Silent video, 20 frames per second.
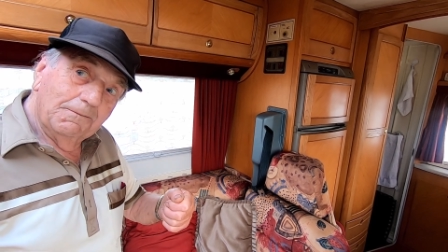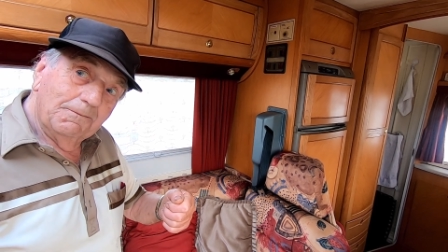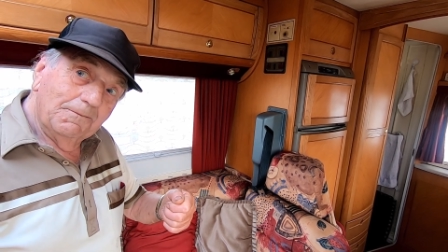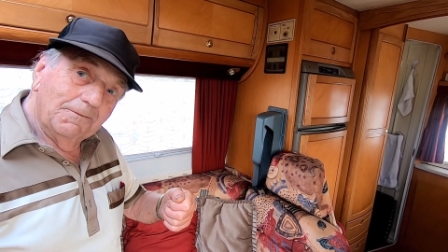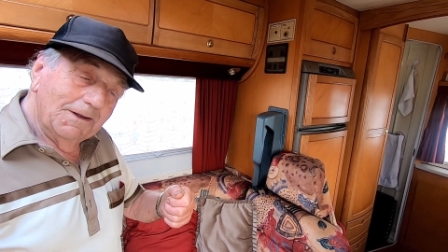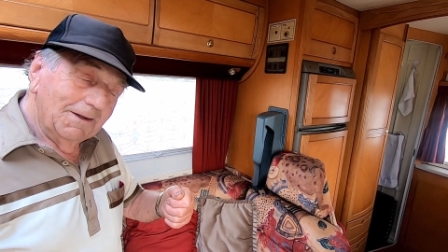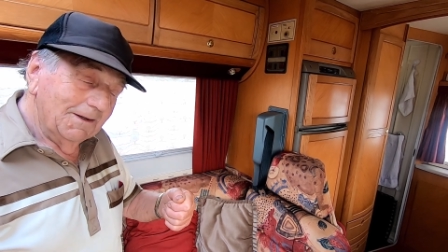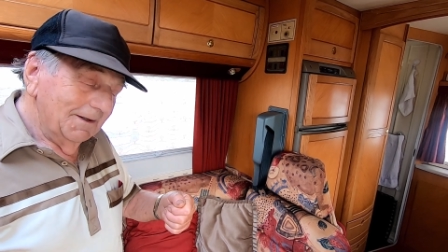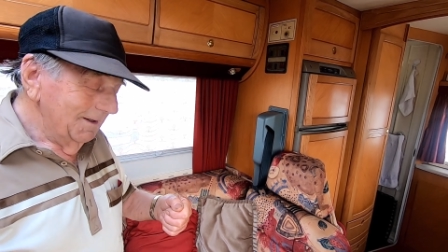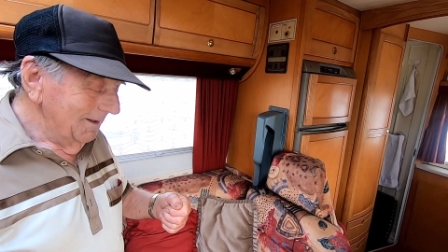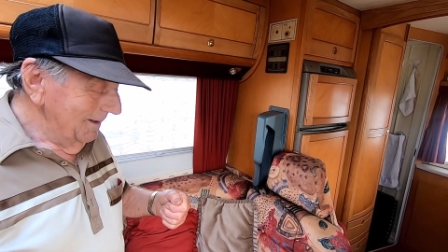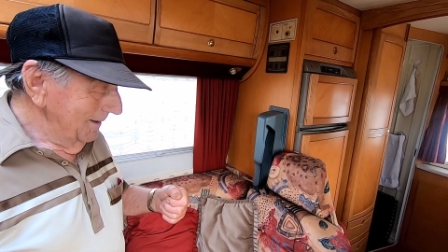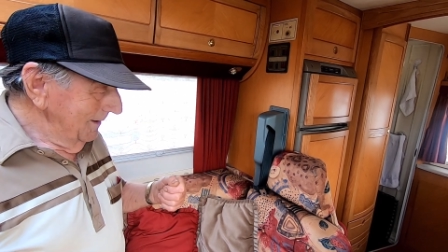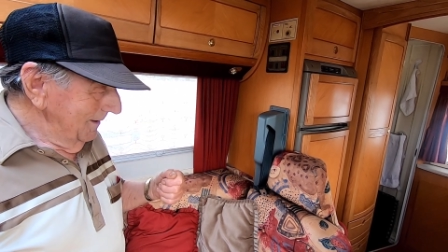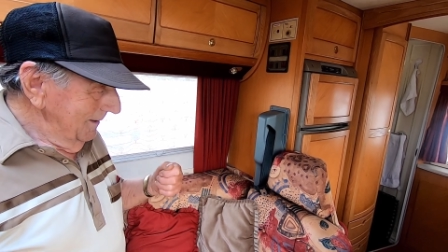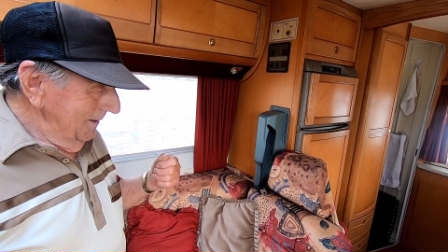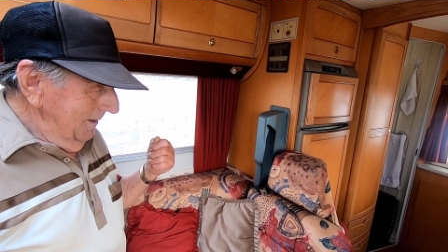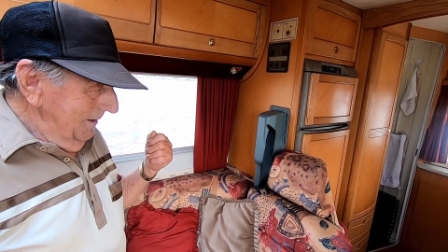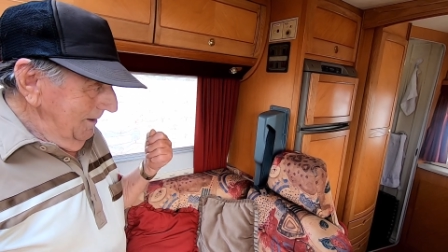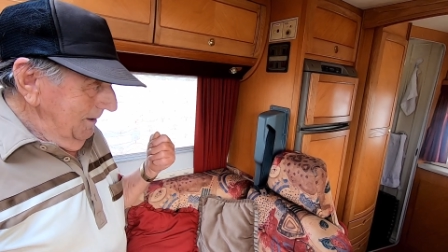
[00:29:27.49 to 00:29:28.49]
Yeah, I see.
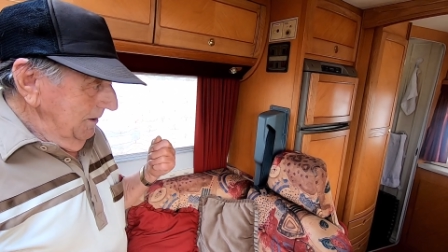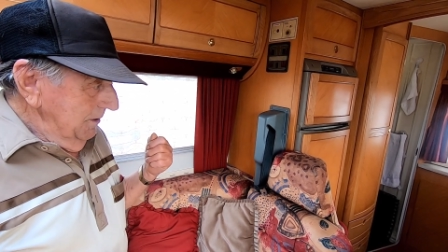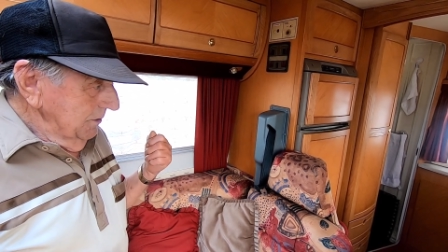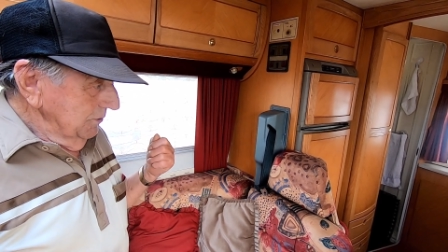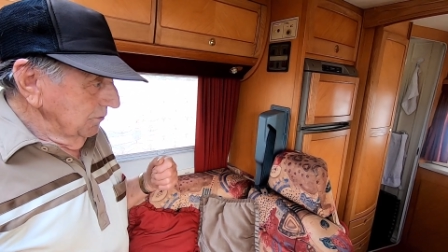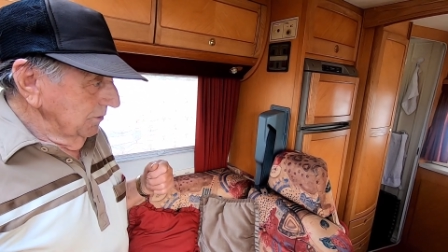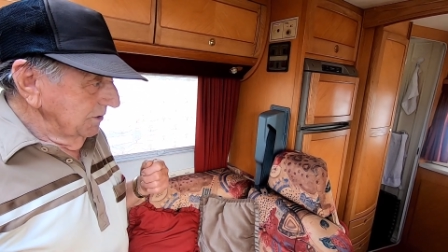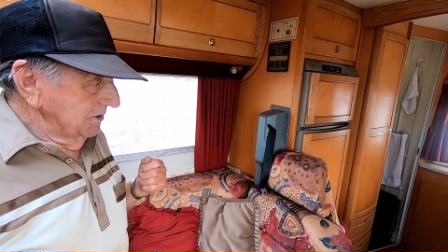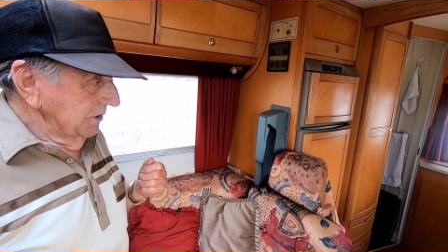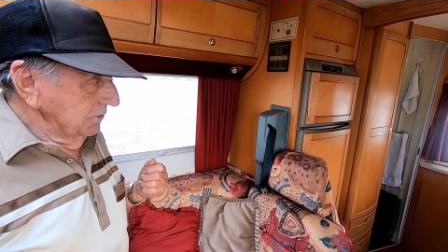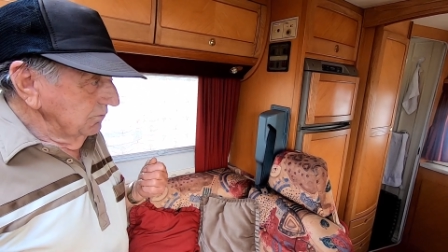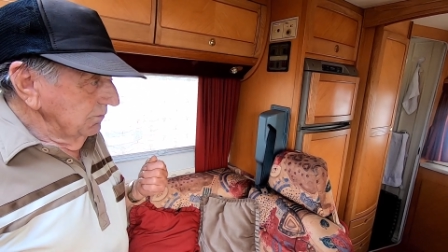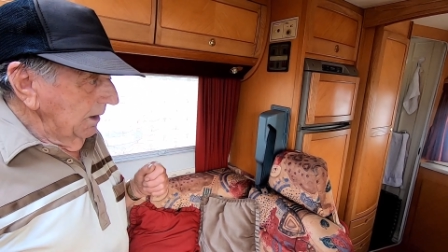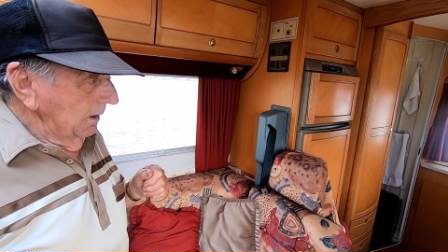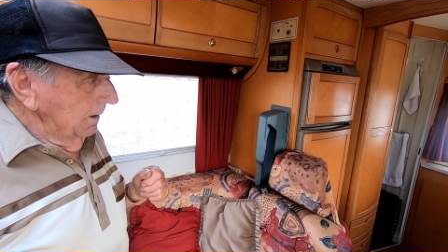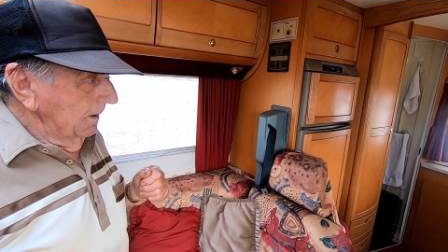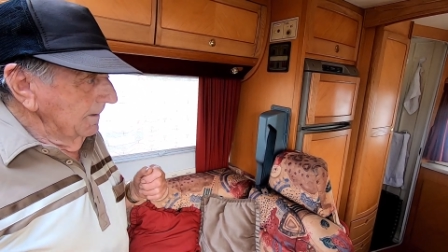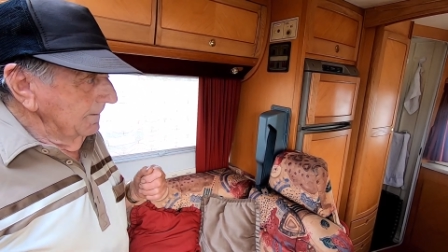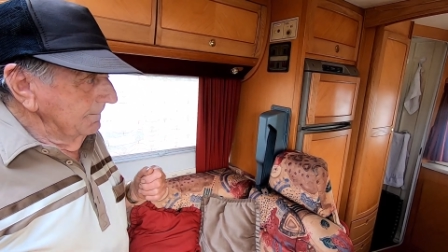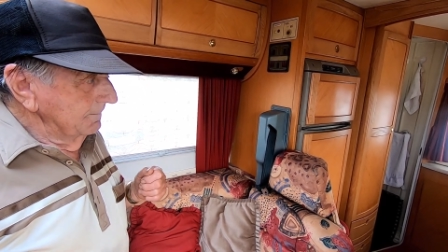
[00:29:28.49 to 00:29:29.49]
So I said,
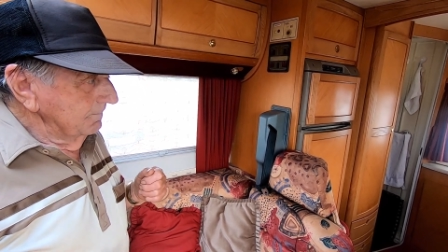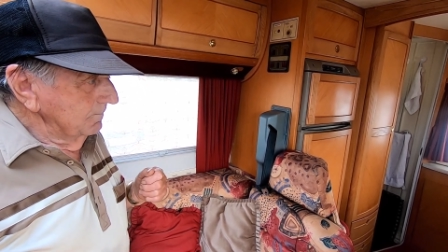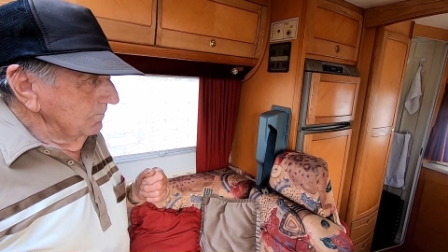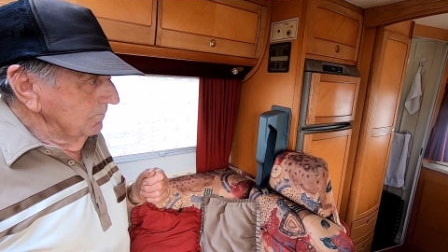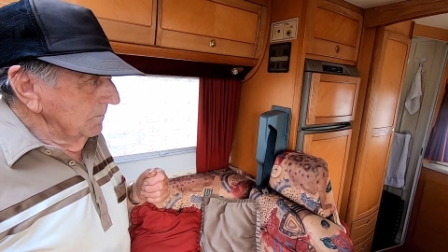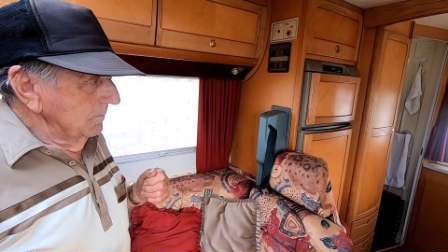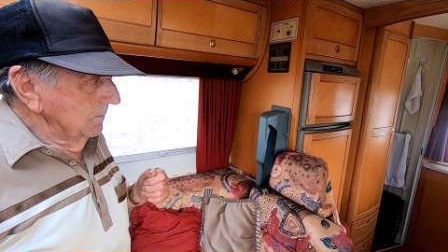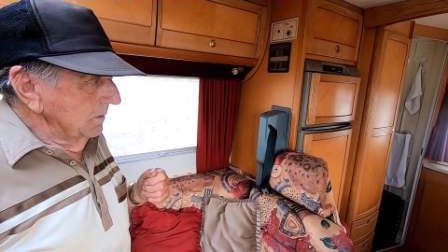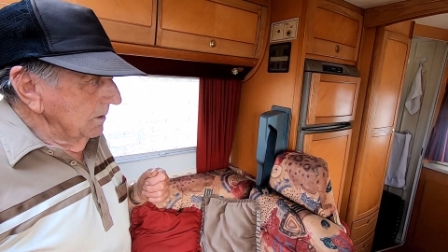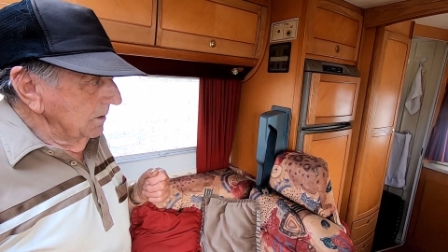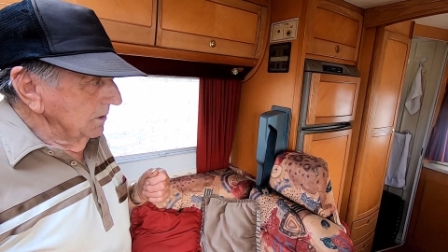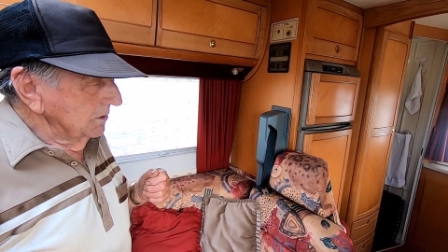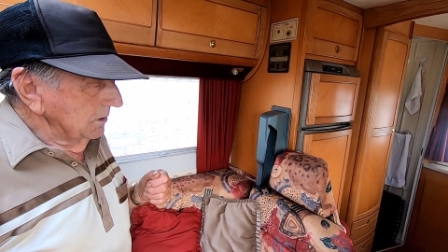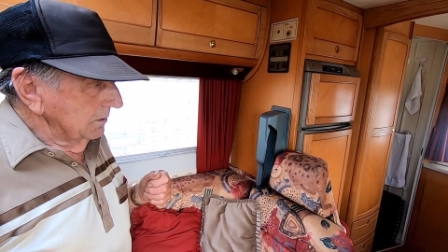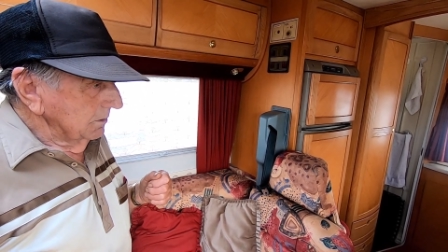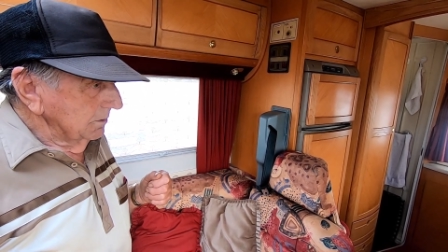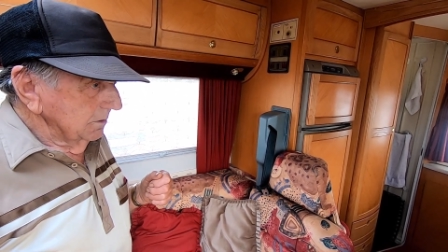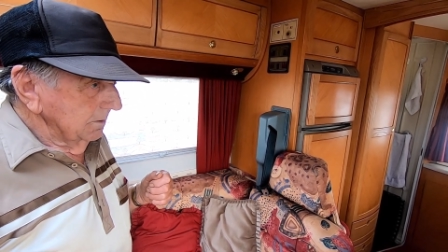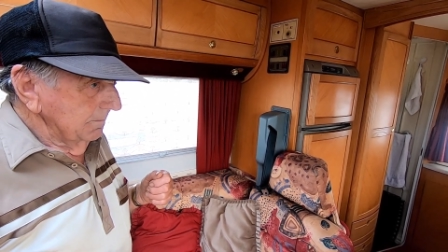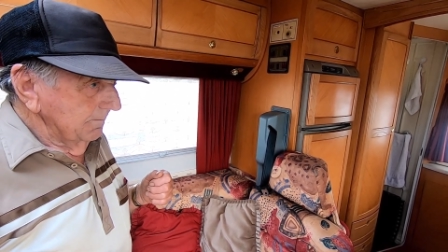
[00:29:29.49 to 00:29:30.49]
well, he
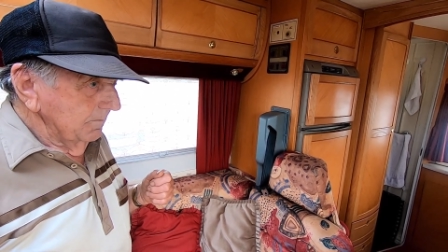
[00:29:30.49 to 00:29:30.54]
says,